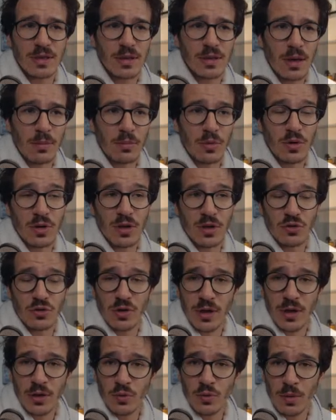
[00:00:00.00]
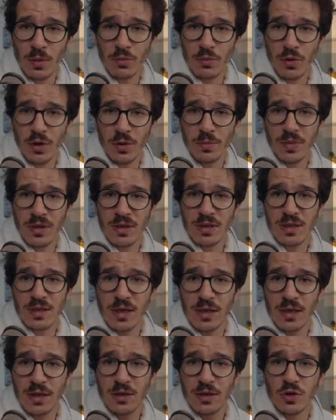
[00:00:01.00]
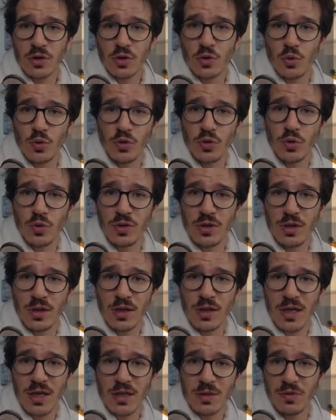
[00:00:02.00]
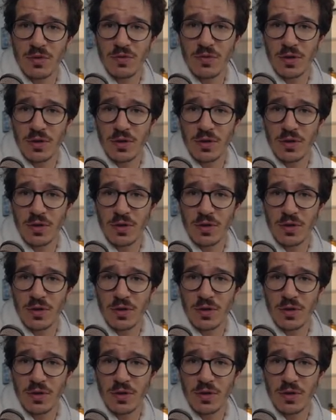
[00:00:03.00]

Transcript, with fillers: I'm going to try to upgrade my sites to using Gatsby